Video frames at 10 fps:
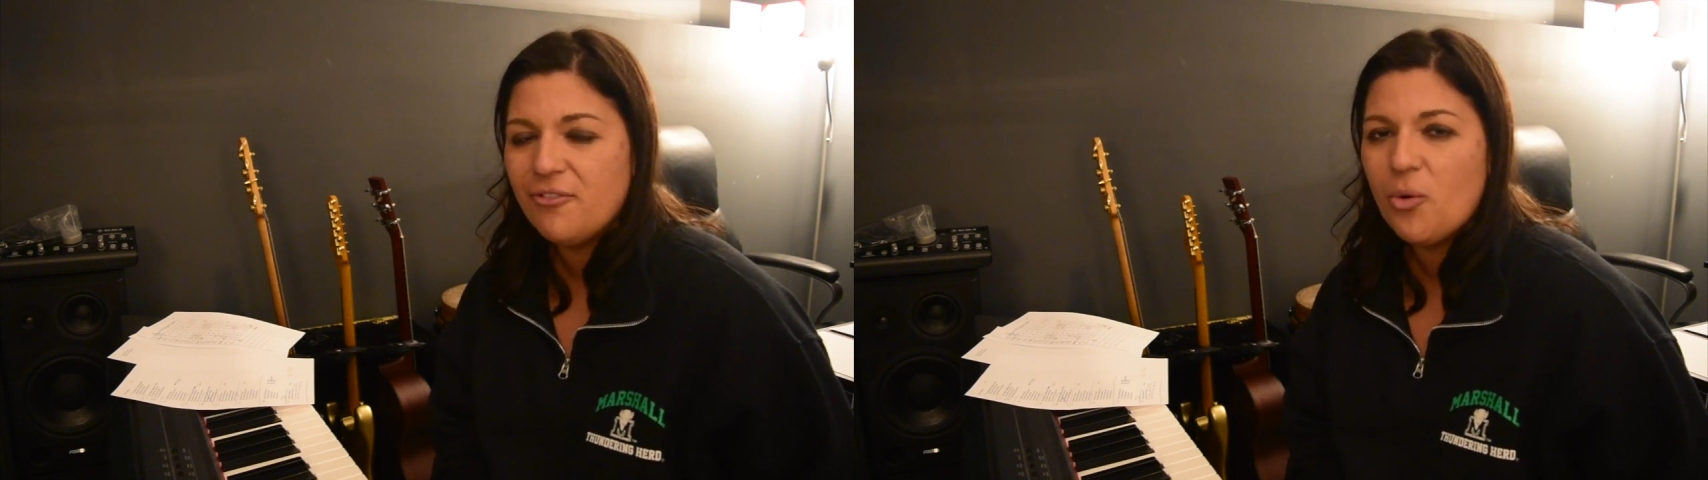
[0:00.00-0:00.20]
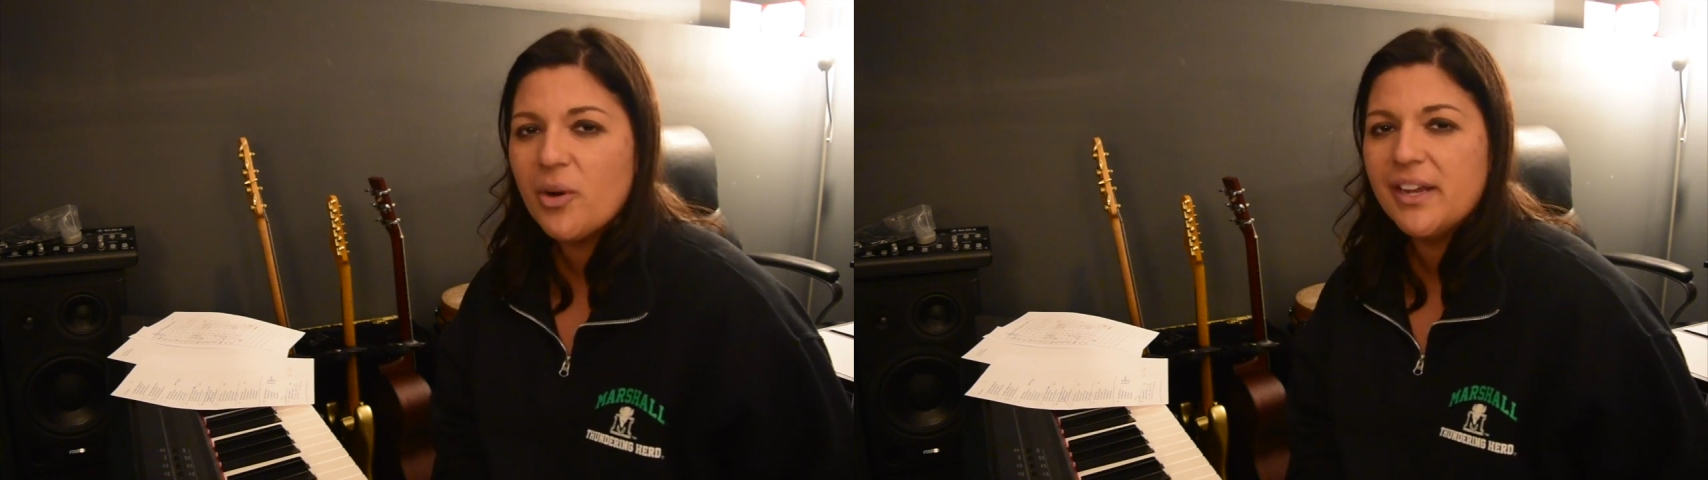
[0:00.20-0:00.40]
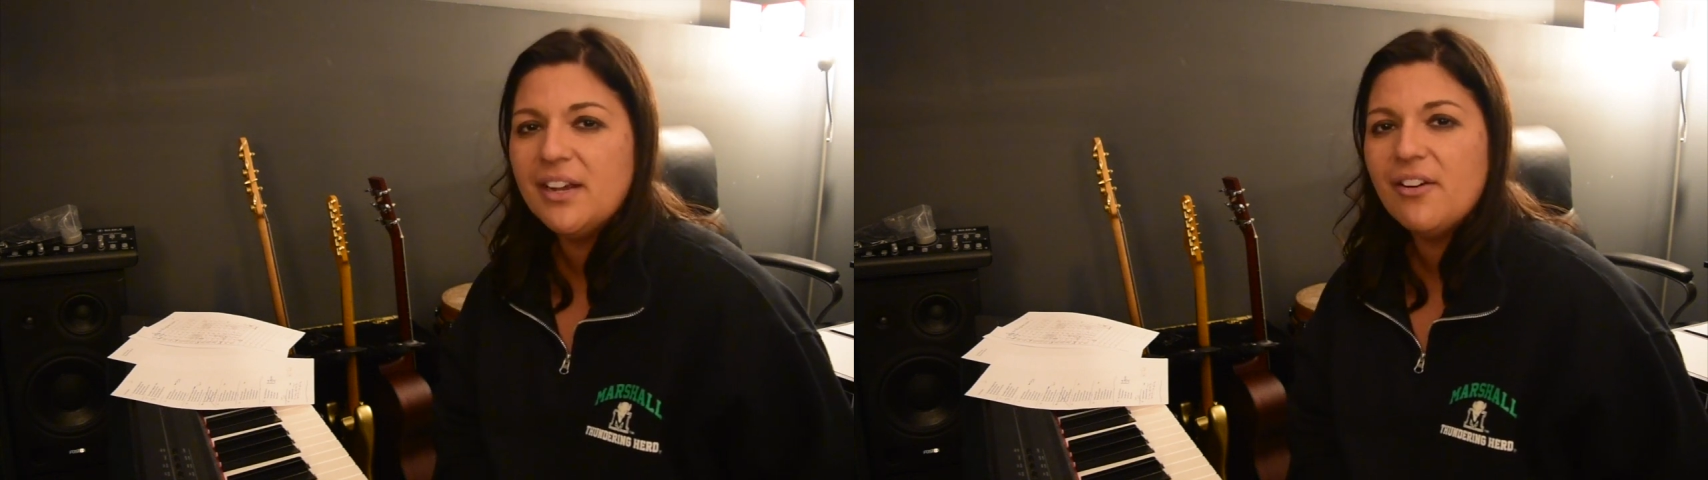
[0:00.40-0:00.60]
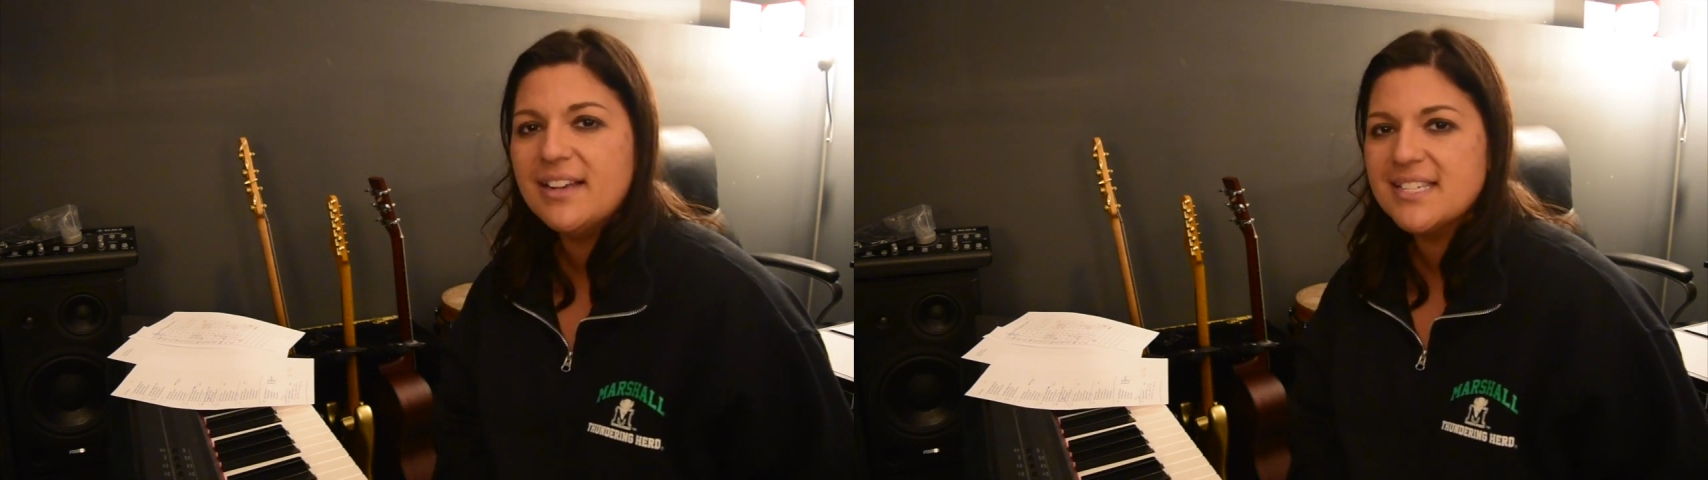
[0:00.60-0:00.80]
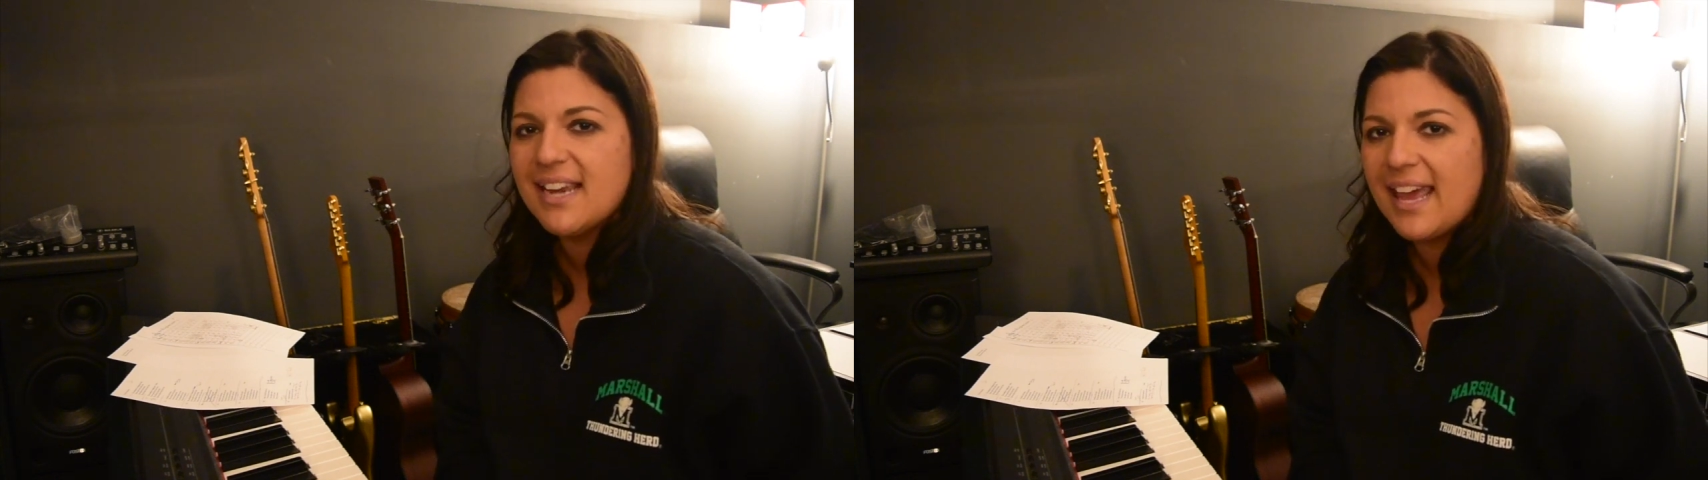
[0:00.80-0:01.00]
for Here
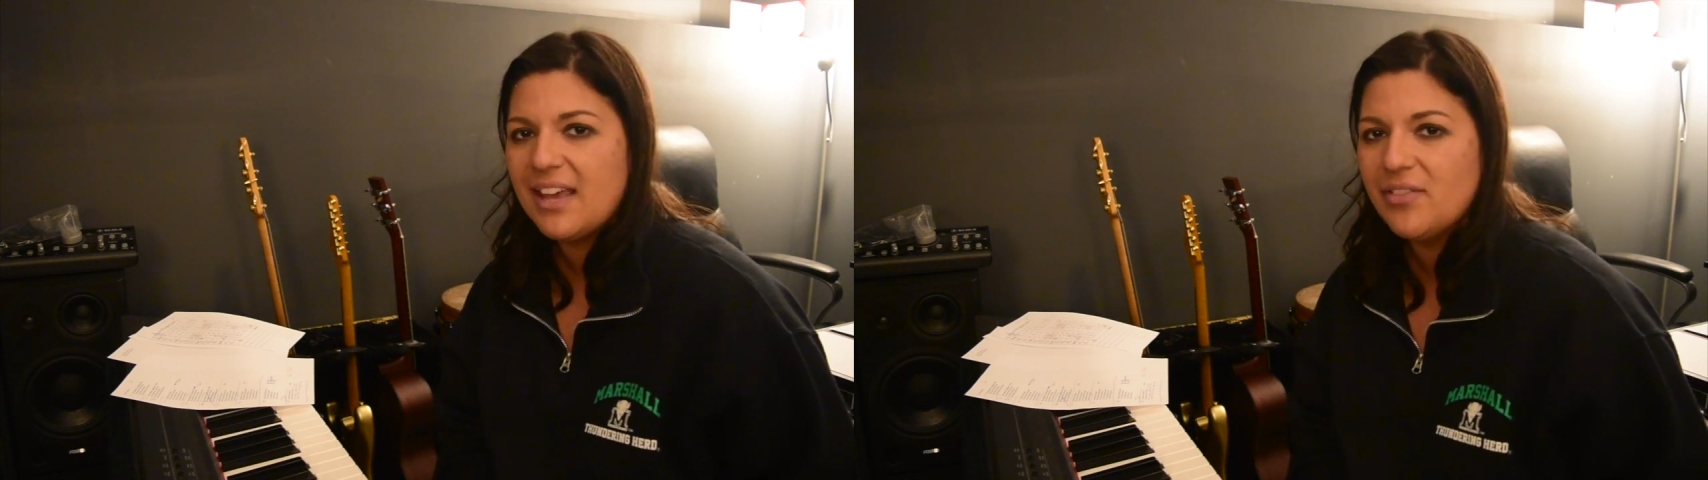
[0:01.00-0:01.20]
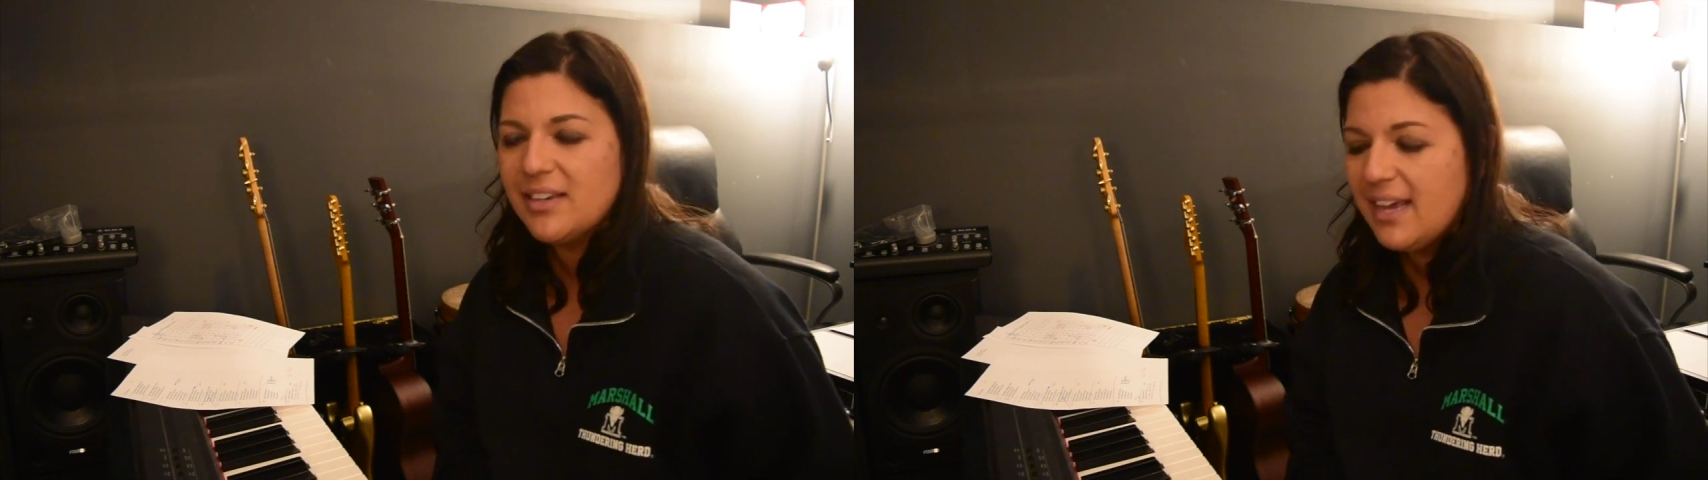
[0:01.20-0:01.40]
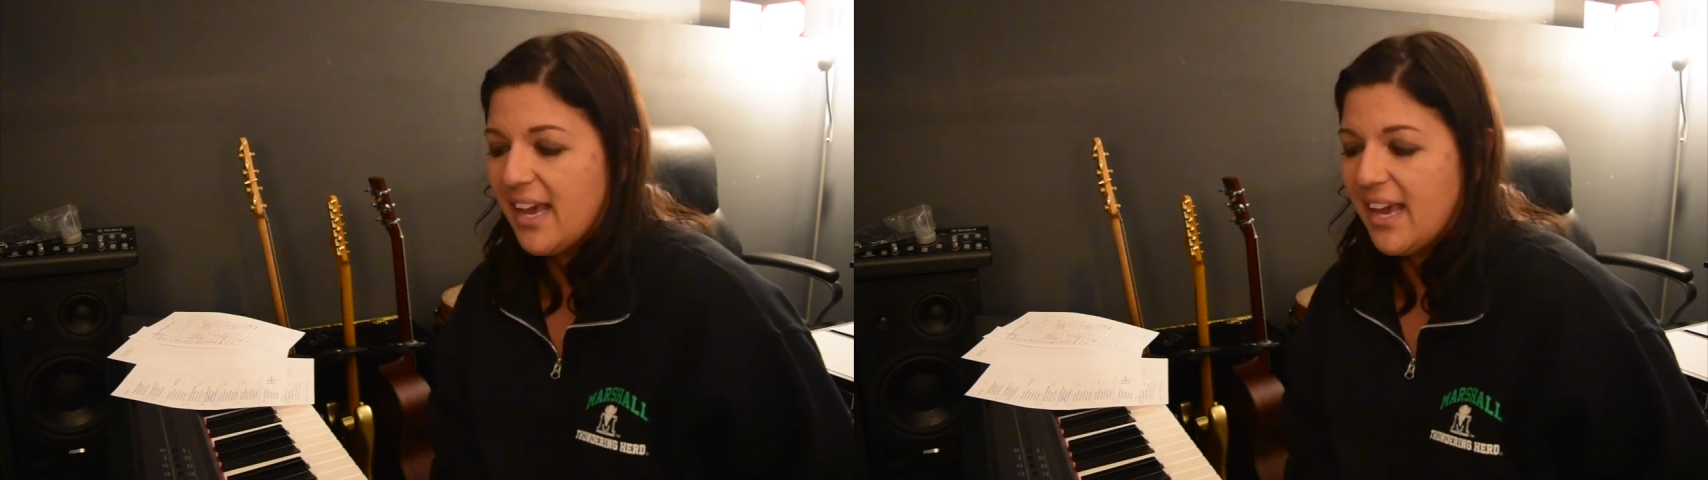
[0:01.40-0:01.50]
as in Heaven.